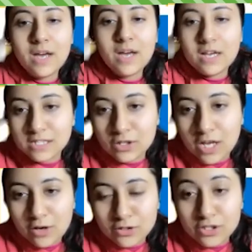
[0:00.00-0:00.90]
to me
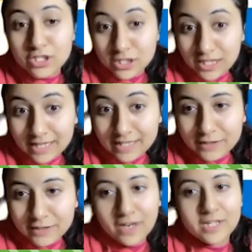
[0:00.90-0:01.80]
asking on how should she
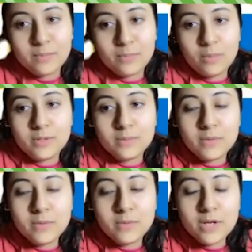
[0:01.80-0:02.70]
identify the
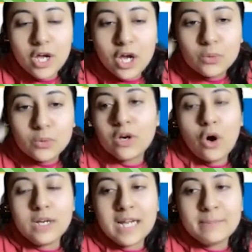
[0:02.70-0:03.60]
problem to
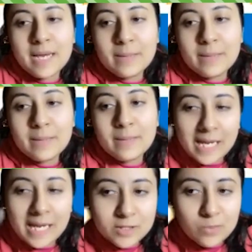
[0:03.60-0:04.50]
work on, and my
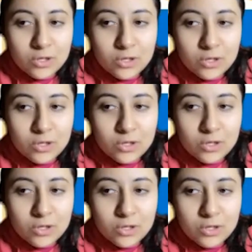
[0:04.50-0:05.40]
prime response
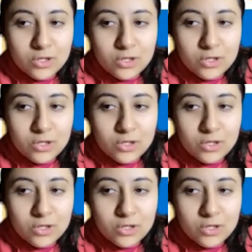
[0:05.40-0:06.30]
to
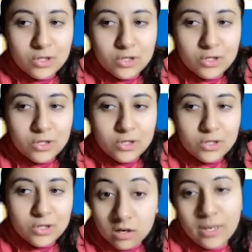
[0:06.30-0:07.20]
it was what
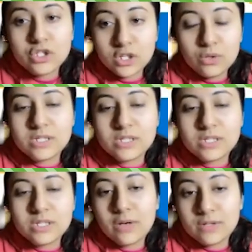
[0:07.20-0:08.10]
troubles her
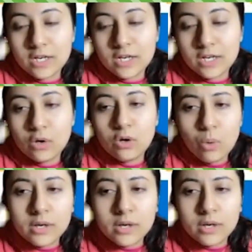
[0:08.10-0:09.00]
when she
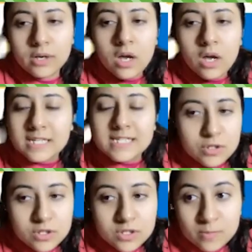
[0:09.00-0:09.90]
goes outside or
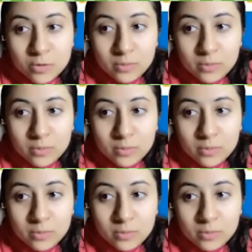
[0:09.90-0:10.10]
what